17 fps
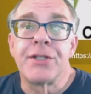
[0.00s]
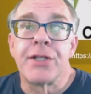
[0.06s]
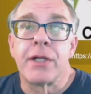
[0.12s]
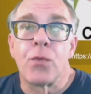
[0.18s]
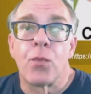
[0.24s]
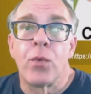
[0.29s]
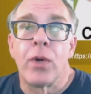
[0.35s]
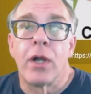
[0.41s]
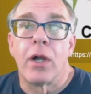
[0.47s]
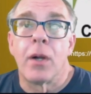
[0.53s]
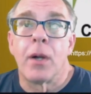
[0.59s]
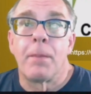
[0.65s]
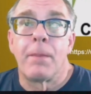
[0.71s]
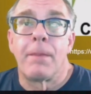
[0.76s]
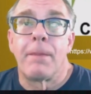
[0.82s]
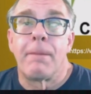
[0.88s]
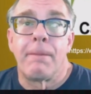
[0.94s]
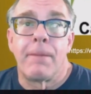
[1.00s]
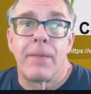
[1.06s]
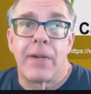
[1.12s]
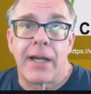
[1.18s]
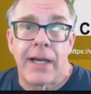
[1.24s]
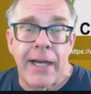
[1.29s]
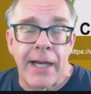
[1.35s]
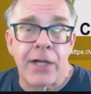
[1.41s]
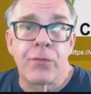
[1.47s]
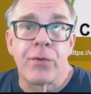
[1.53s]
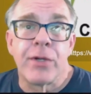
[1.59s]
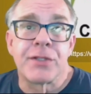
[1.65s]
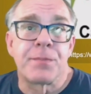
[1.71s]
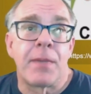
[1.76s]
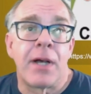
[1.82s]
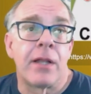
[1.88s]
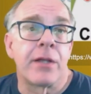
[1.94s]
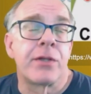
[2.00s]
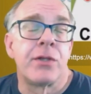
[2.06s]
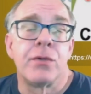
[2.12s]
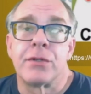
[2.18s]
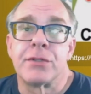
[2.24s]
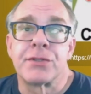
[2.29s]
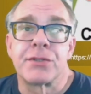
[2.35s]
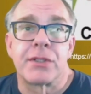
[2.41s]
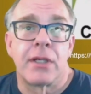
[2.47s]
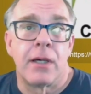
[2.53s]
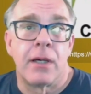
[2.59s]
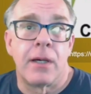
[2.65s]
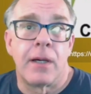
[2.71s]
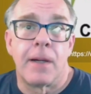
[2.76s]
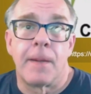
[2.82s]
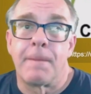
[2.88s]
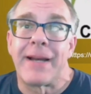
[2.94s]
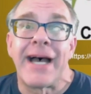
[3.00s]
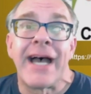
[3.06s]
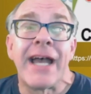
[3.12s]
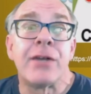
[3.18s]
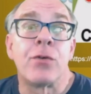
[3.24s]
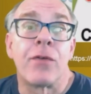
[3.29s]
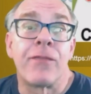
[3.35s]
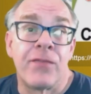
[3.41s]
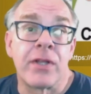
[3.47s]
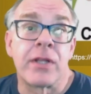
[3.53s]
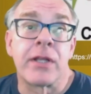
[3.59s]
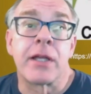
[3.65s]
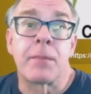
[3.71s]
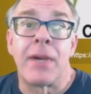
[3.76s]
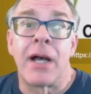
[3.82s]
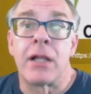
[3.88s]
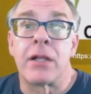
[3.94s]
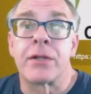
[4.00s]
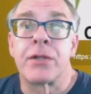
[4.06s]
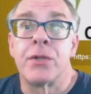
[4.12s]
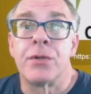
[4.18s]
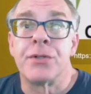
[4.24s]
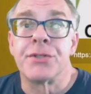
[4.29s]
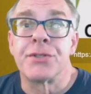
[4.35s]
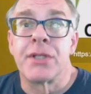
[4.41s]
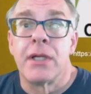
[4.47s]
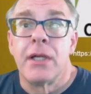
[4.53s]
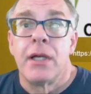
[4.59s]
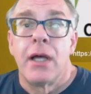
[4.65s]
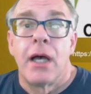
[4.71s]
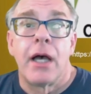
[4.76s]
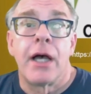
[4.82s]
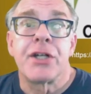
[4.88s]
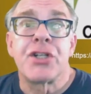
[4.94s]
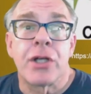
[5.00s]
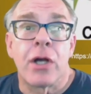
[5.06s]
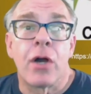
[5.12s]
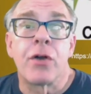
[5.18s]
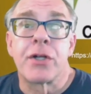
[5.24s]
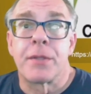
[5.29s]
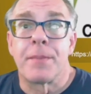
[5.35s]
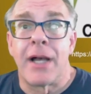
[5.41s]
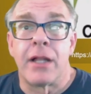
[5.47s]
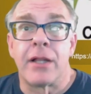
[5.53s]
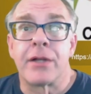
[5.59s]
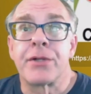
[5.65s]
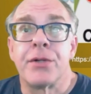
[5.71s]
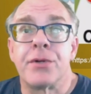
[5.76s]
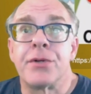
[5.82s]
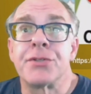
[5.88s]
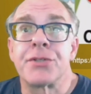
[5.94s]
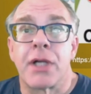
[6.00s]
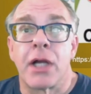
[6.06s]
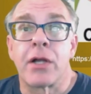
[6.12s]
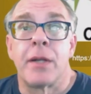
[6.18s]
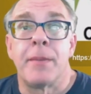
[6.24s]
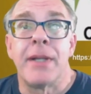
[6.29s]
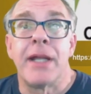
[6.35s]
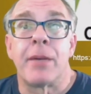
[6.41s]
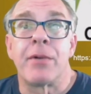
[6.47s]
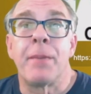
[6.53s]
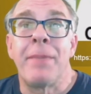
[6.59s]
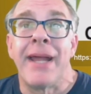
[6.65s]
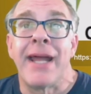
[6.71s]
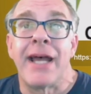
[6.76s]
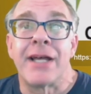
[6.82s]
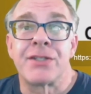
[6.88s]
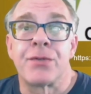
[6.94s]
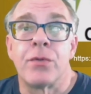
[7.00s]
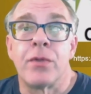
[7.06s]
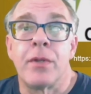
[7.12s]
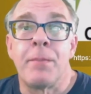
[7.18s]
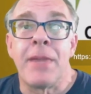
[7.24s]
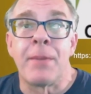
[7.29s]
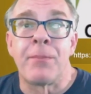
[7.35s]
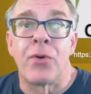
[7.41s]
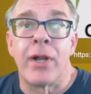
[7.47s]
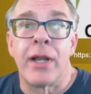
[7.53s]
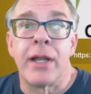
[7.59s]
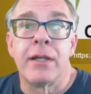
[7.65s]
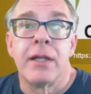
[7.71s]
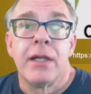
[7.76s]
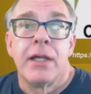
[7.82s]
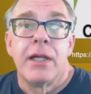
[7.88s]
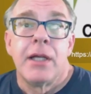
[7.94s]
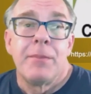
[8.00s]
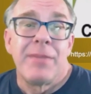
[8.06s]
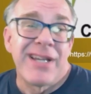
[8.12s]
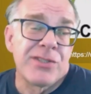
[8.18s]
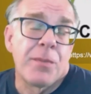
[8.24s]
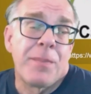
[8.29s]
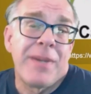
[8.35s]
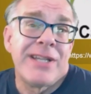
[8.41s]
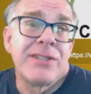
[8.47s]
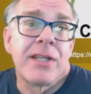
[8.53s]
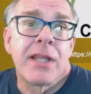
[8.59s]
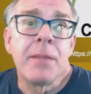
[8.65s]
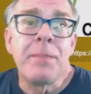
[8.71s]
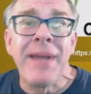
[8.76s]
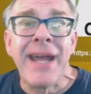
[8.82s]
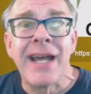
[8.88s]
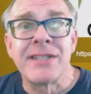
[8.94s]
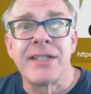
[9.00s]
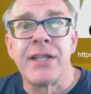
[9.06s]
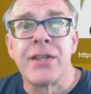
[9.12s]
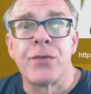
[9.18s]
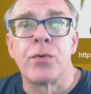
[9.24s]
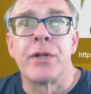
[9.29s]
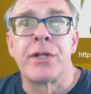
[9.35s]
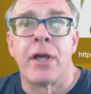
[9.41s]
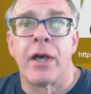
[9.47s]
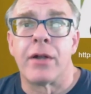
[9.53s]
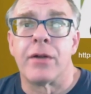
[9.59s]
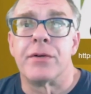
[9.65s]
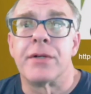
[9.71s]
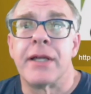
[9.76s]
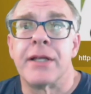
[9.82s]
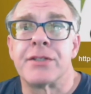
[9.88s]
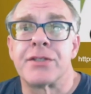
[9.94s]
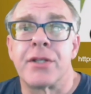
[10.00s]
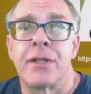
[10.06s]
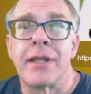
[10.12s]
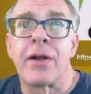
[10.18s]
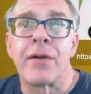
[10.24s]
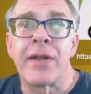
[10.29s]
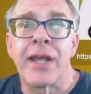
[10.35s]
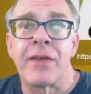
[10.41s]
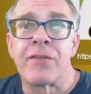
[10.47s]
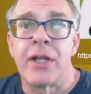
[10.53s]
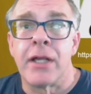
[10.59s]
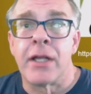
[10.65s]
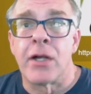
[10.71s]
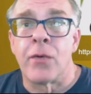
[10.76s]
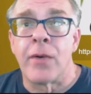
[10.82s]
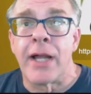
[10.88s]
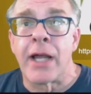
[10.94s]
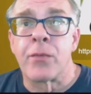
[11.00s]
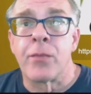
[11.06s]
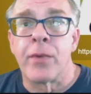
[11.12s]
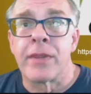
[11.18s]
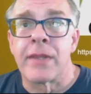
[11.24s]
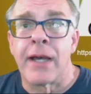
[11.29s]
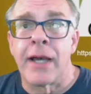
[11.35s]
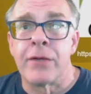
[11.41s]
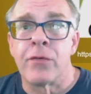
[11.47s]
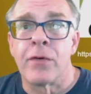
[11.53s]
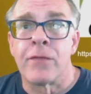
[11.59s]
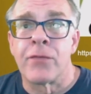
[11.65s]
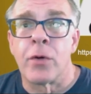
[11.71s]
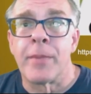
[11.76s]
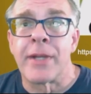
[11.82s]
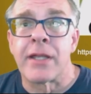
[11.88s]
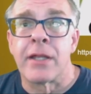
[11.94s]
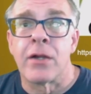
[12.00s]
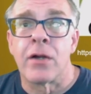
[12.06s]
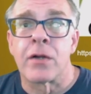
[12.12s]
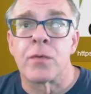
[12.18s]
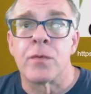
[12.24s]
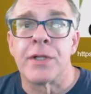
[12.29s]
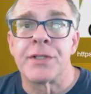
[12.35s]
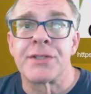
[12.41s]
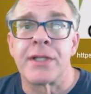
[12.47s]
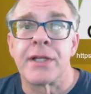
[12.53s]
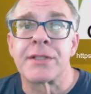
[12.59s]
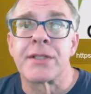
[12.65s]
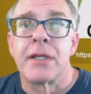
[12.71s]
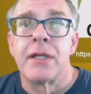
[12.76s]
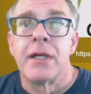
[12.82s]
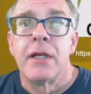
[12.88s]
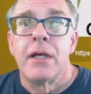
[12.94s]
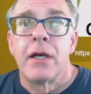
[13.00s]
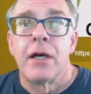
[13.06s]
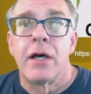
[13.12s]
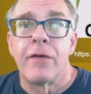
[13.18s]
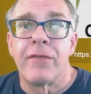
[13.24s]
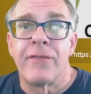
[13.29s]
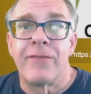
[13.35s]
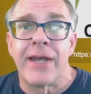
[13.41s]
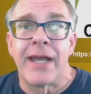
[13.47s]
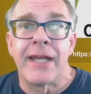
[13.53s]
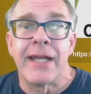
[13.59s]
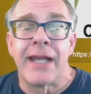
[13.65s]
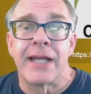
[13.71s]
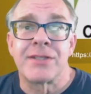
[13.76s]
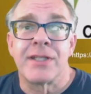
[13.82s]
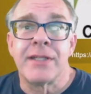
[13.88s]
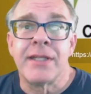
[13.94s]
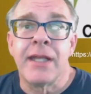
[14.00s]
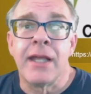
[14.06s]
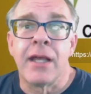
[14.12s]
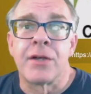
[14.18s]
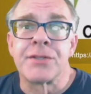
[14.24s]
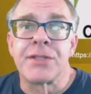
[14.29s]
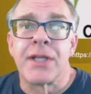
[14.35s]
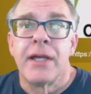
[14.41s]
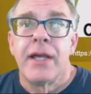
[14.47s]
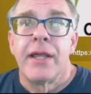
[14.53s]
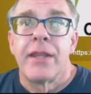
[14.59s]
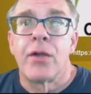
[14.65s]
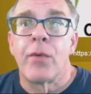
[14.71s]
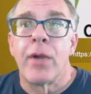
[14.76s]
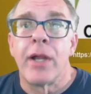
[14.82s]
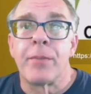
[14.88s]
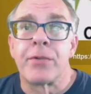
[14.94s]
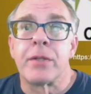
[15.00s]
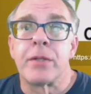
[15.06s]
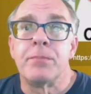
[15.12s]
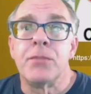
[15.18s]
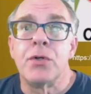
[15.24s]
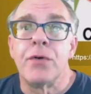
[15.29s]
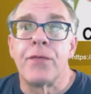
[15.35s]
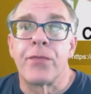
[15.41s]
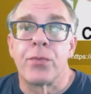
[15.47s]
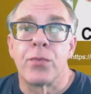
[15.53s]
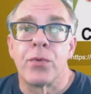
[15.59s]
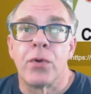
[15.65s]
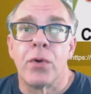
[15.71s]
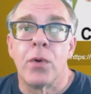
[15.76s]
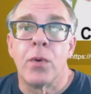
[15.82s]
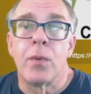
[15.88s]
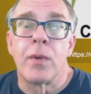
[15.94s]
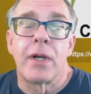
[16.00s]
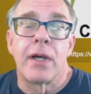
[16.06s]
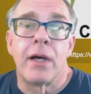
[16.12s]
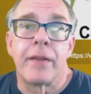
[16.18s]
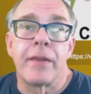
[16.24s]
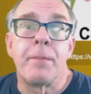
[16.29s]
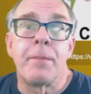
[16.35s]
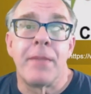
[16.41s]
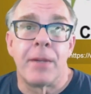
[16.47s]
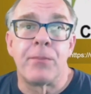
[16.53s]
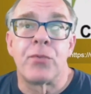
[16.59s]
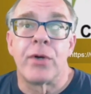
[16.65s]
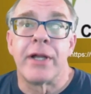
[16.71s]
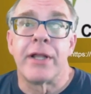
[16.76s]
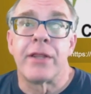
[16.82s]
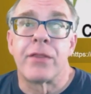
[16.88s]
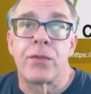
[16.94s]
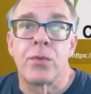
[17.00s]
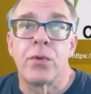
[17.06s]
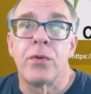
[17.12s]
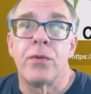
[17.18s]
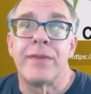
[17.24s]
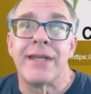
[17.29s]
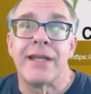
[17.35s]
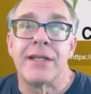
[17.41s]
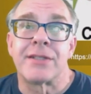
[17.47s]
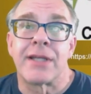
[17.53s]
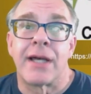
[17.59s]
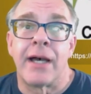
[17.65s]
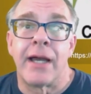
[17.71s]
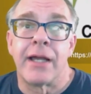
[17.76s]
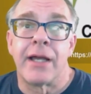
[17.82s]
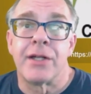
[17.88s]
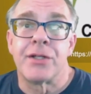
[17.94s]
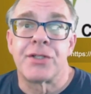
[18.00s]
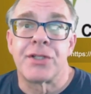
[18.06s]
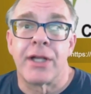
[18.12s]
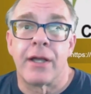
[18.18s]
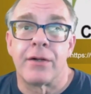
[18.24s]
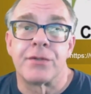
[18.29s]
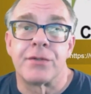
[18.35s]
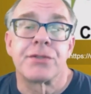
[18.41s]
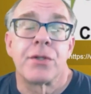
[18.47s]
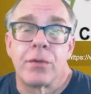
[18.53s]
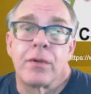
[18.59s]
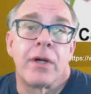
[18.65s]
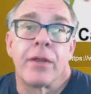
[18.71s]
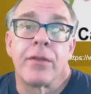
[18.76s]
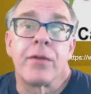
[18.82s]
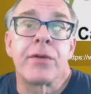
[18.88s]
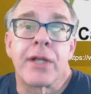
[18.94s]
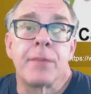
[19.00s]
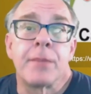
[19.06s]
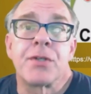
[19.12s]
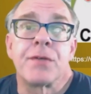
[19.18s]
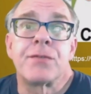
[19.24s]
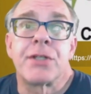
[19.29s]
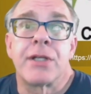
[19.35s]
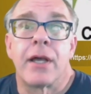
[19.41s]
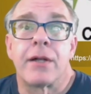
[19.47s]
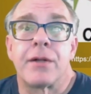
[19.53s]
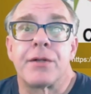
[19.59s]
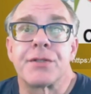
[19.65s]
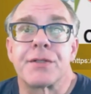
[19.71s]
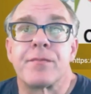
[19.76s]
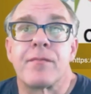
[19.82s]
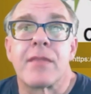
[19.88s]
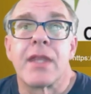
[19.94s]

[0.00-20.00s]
where aqueous molecules, hydrophilic molecules, charged molecules are going to be able to pass through the membrane because they're basically passing through a tunnel, and so they don't have to interact with the hydrophobic characteristics of the fatty acid tails. They're able to move through the membrane through these ion channels or other types of channels.